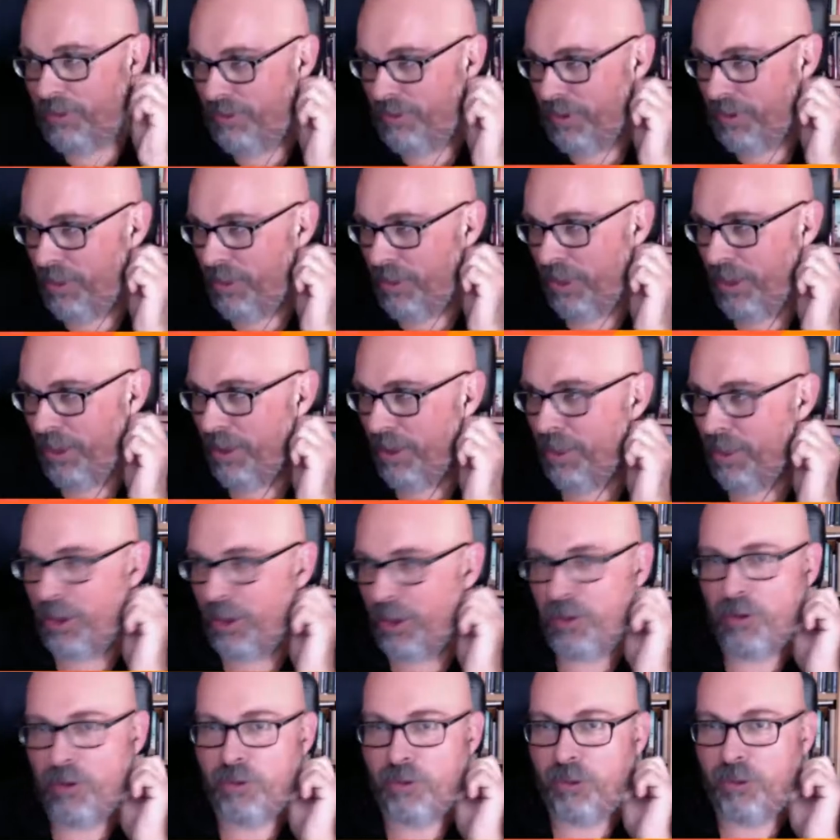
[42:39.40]
I think you're
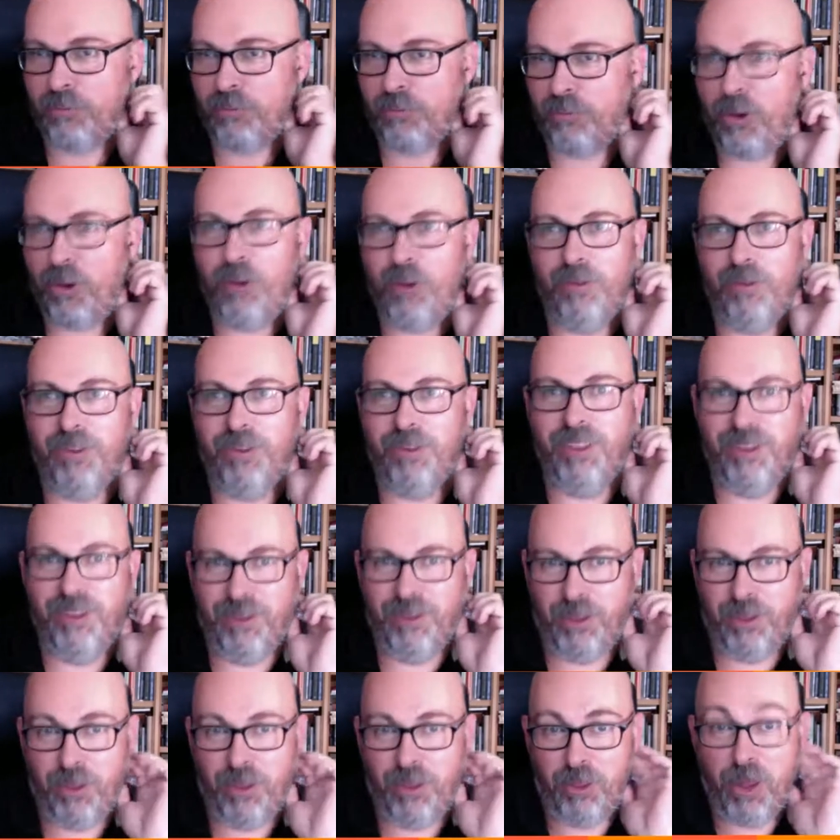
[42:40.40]
not wrong.
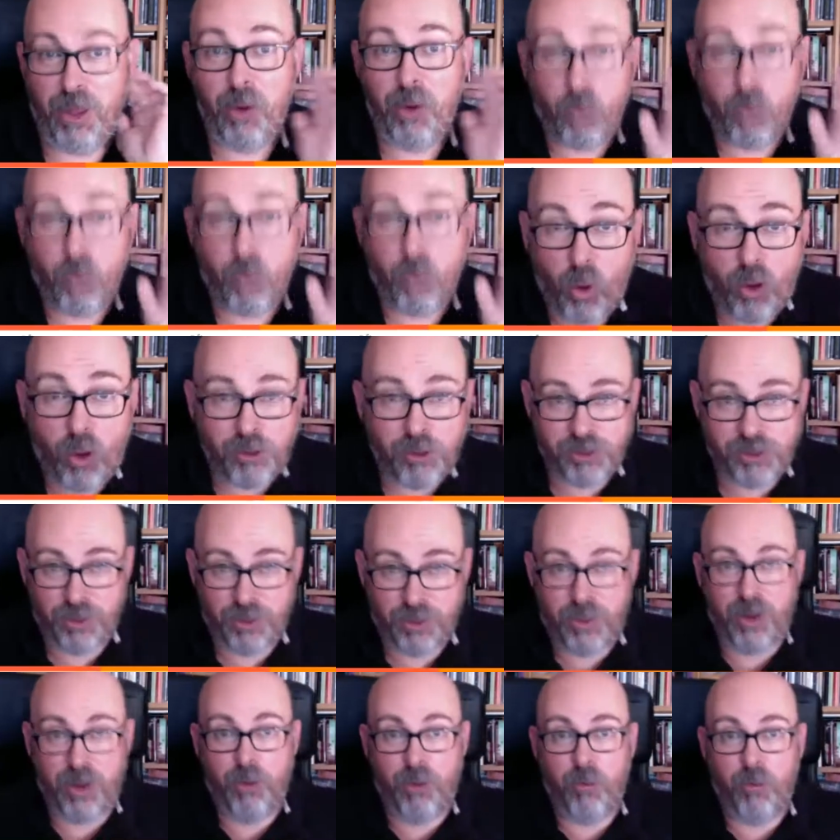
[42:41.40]
There was
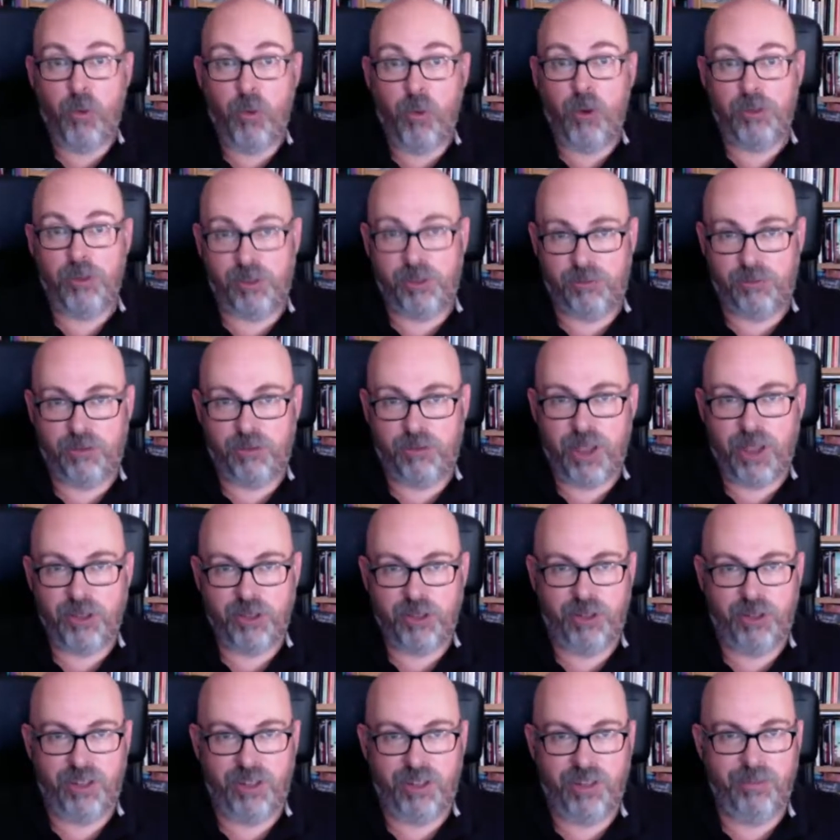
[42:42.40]
a rationale
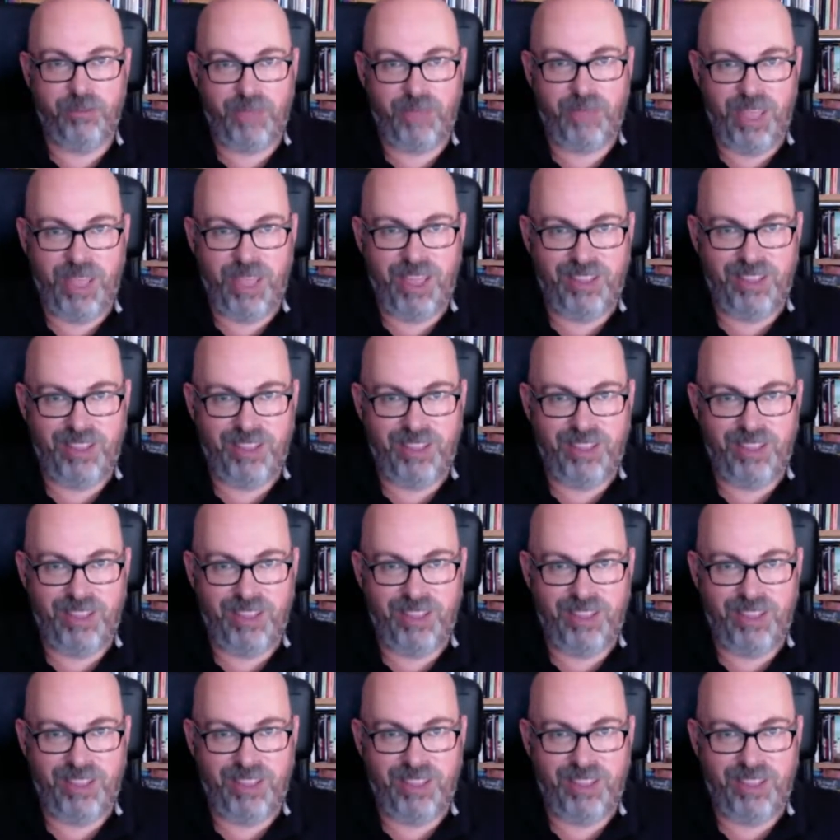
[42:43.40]
behind it.